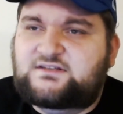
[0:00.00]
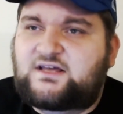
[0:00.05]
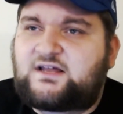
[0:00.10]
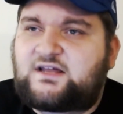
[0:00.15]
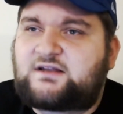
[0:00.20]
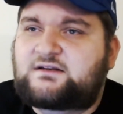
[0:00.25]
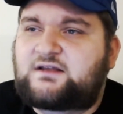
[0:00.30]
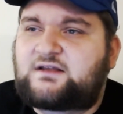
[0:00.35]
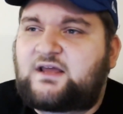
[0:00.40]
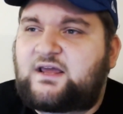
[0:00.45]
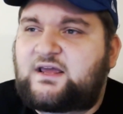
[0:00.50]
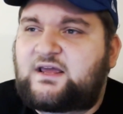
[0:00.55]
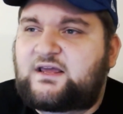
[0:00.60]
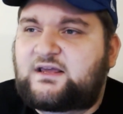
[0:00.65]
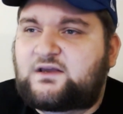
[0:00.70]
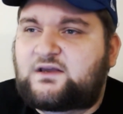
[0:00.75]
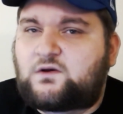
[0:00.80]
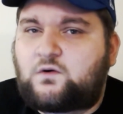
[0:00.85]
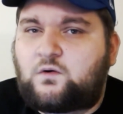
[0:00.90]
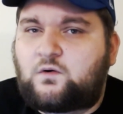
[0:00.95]
and
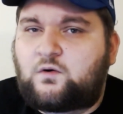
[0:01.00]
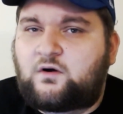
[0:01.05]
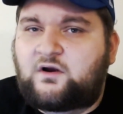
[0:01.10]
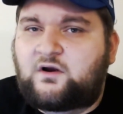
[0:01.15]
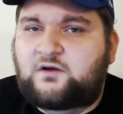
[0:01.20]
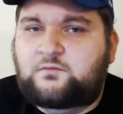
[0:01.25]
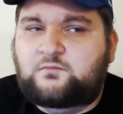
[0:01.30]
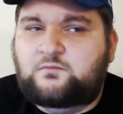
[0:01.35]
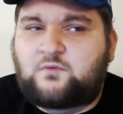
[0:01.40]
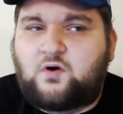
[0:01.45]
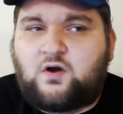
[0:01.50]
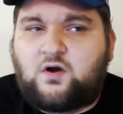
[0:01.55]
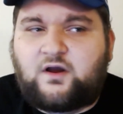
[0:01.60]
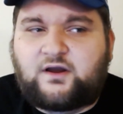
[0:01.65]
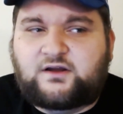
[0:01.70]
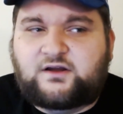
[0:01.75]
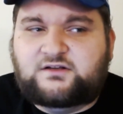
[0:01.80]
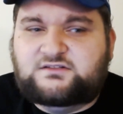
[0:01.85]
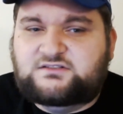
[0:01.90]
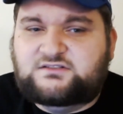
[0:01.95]
a corn
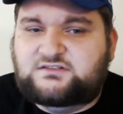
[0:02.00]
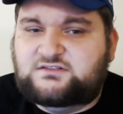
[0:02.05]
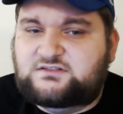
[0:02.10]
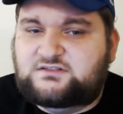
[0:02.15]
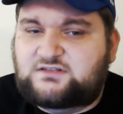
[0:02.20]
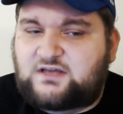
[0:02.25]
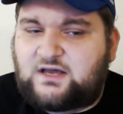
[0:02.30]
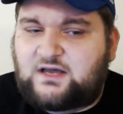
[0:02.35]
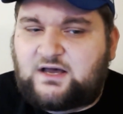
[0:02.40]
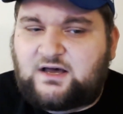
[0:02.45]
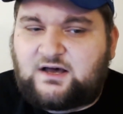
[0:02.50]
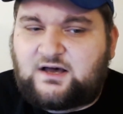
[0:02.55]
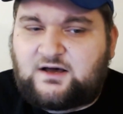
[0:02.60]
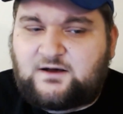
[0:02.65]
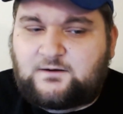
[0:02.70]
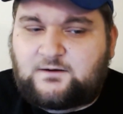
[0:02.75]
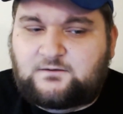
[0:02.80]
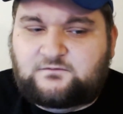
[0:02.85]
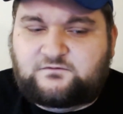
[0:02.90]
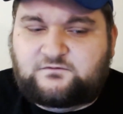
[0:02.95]
marked
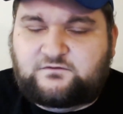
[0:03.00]
the